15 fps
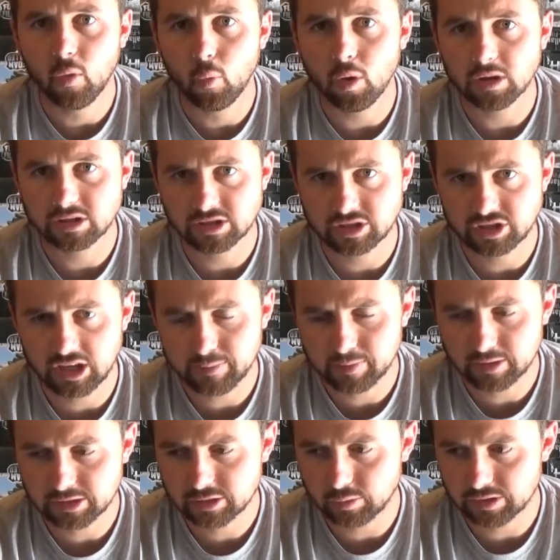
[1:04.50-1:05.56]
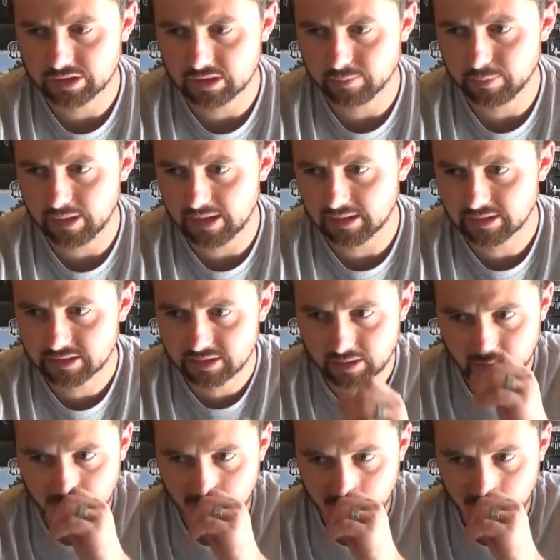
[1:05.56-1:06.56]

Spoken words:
what's the cheapest, what's the best,